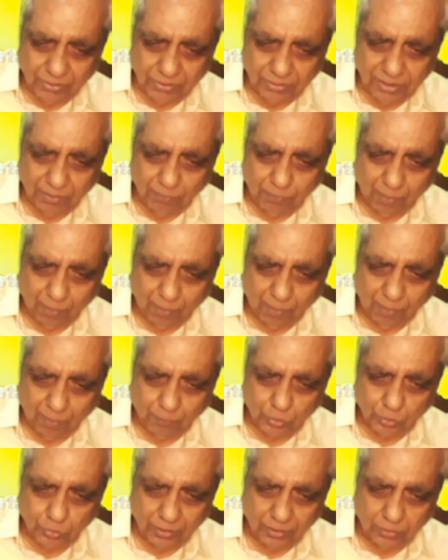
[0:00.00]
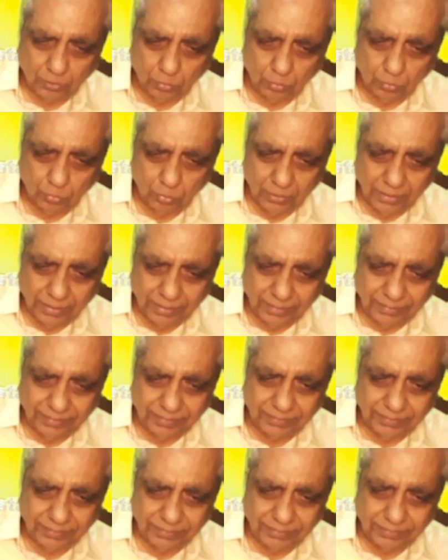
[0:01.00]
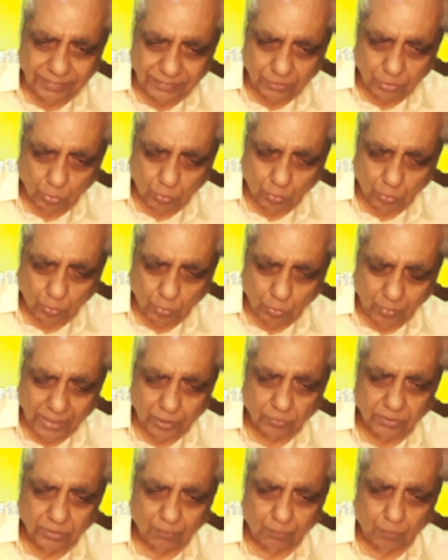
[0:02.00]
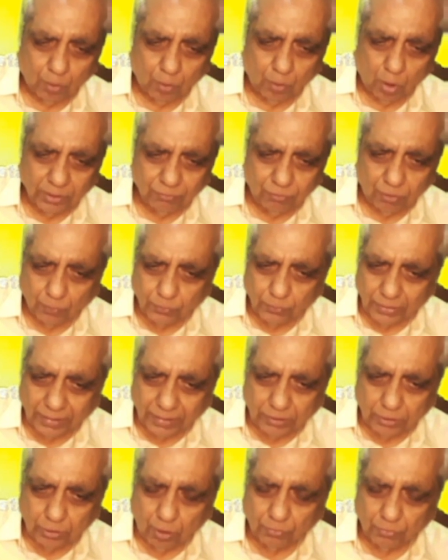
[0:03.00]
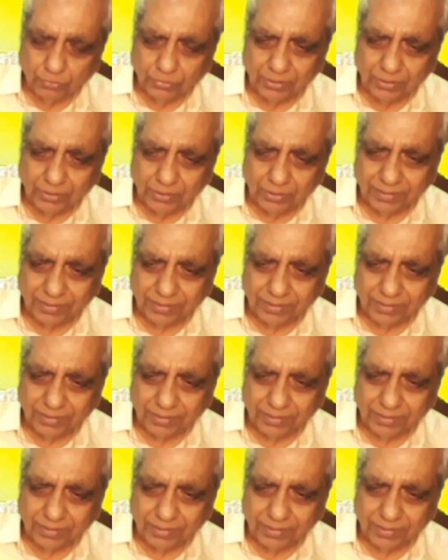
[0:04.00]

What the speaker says: proportional to distance square of the body from center of the earth.